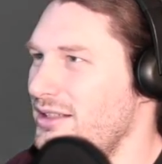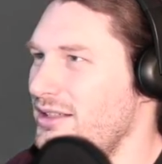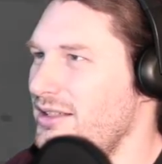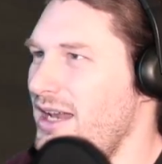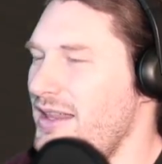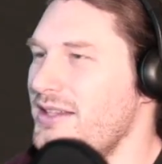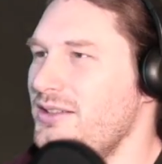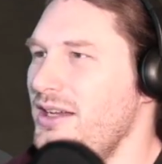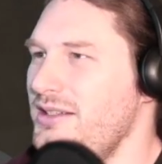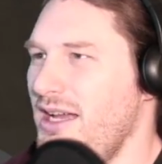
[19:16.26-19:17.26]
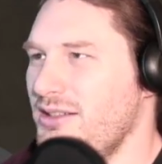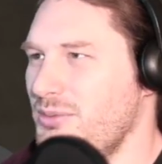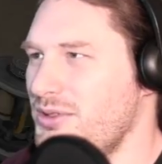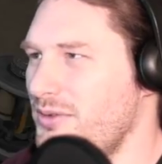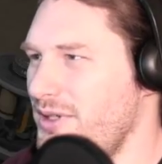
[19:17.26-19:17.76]
Yeah, that's good. Now
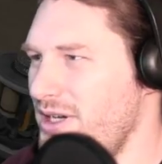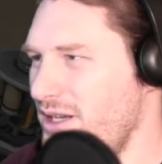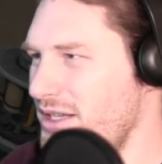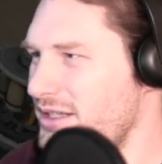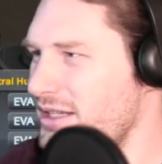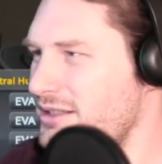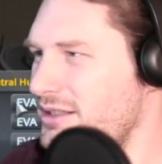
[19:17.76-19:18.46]
switch over here. Let's get,